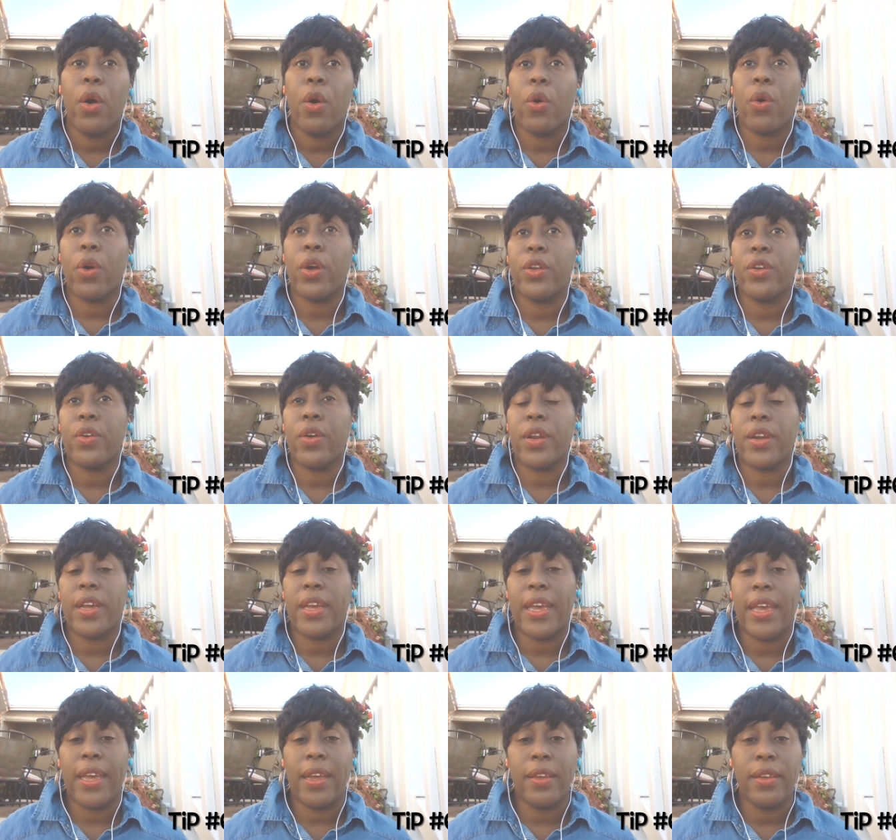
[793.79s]
or you're going
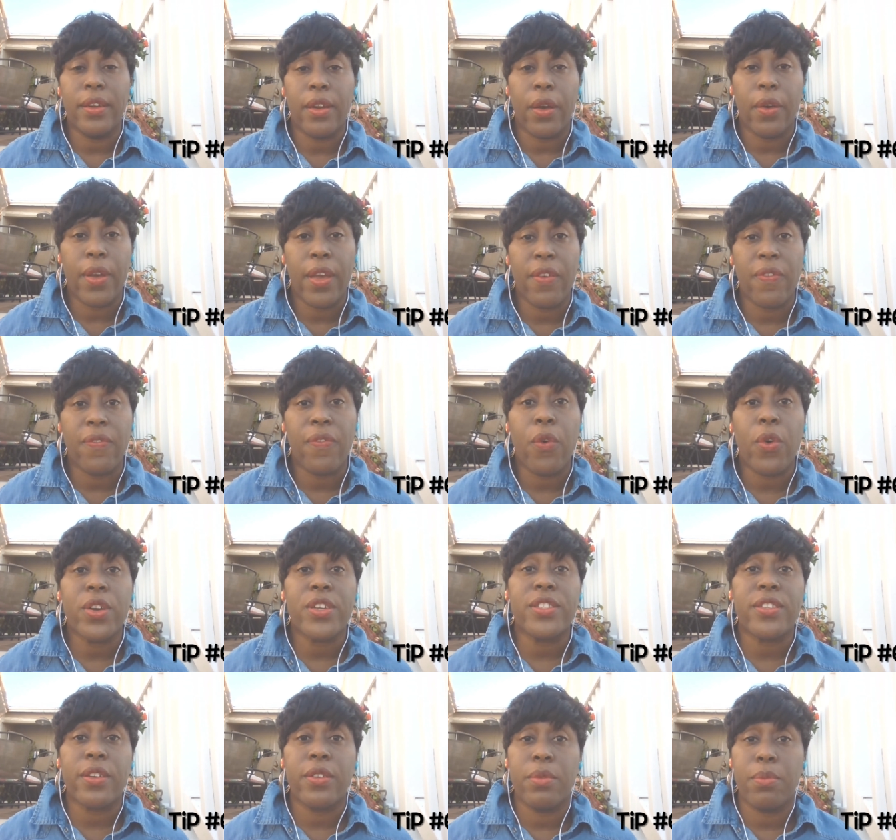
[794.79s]
to
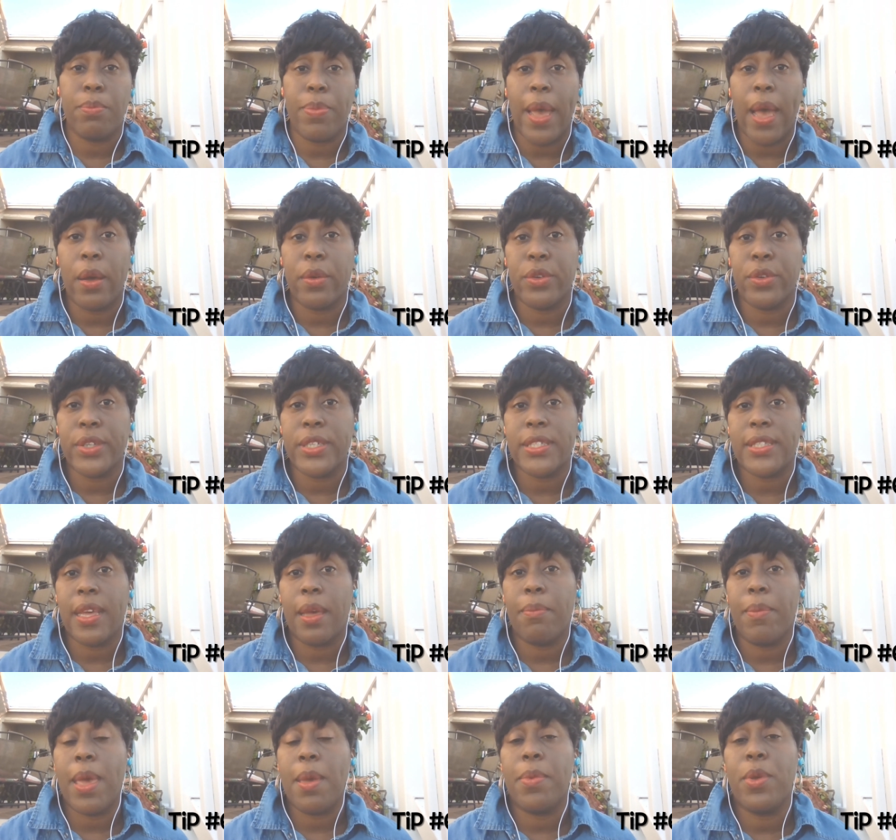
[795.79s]
enforce certain boundaries
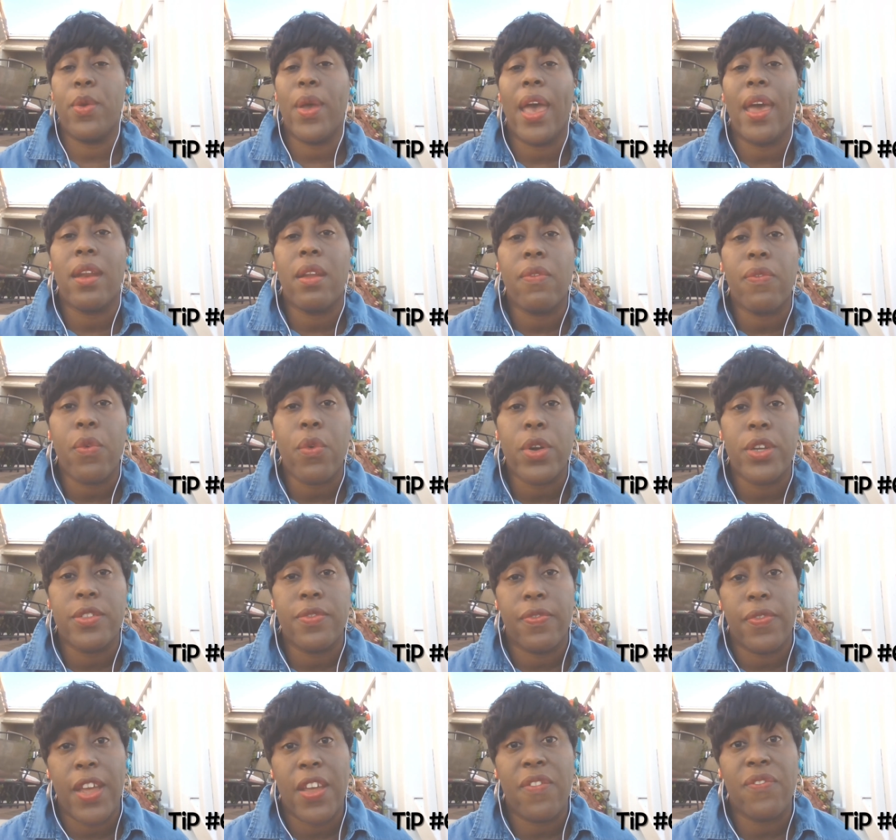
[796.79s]
that maybe you hadn't
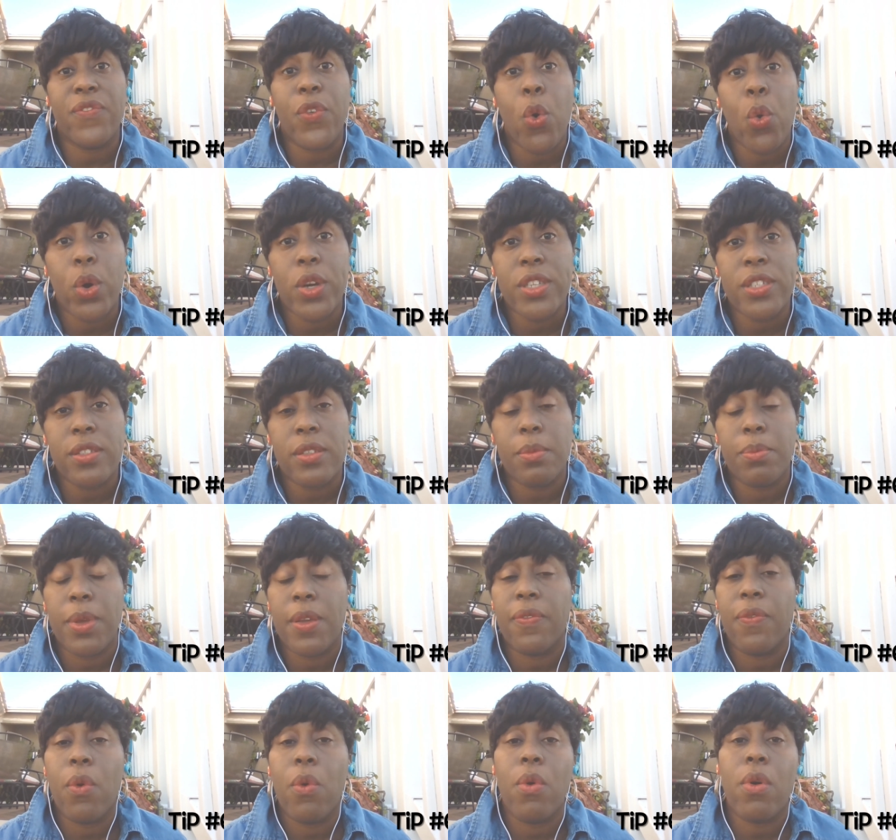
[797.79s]
enforced
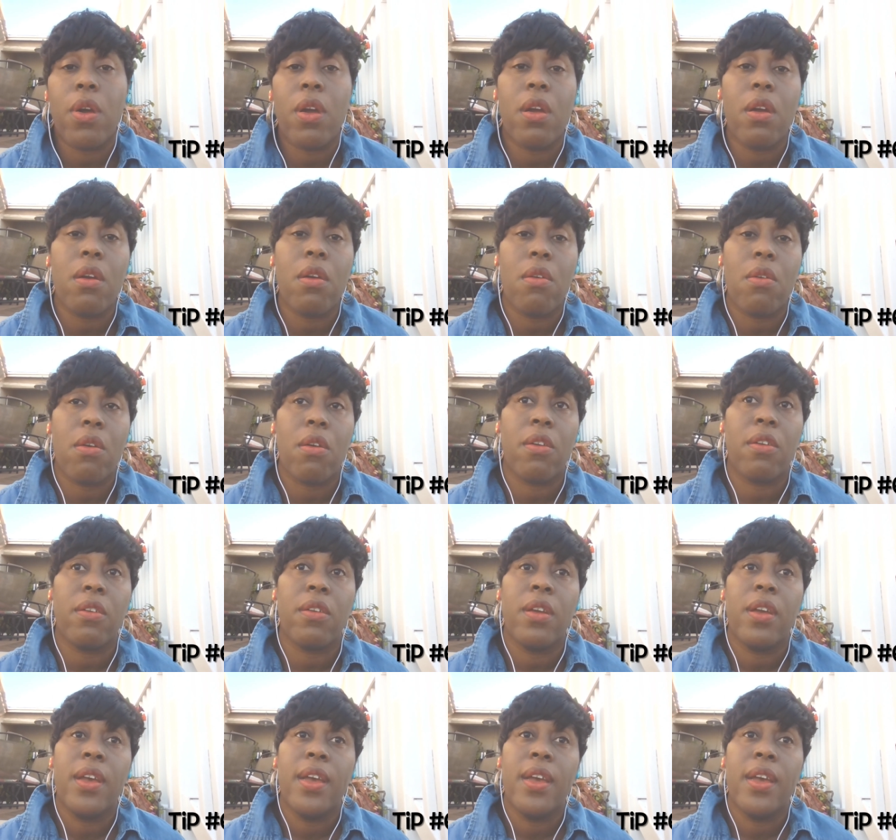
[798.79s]
before, or